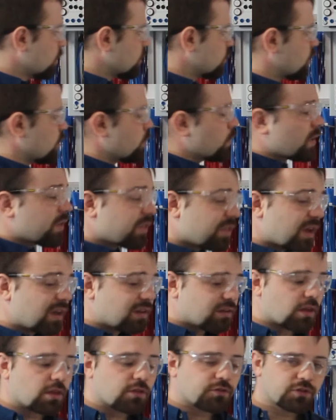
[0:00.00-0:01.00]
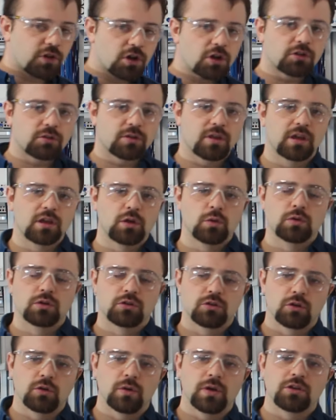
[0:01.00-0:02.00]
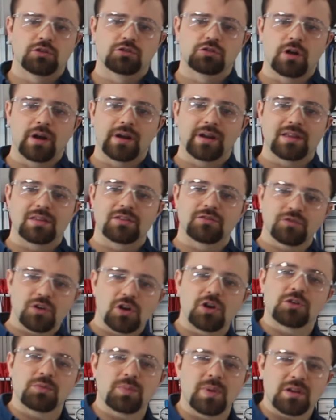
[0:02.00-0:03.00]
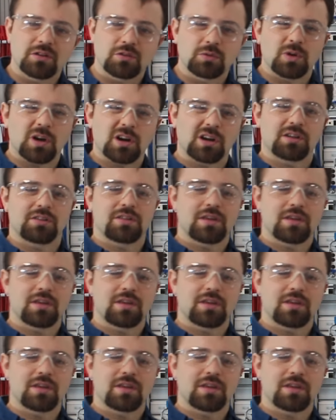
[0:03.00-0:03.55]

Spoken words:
So you would think that the first thing you would do is try and get the first bit to work,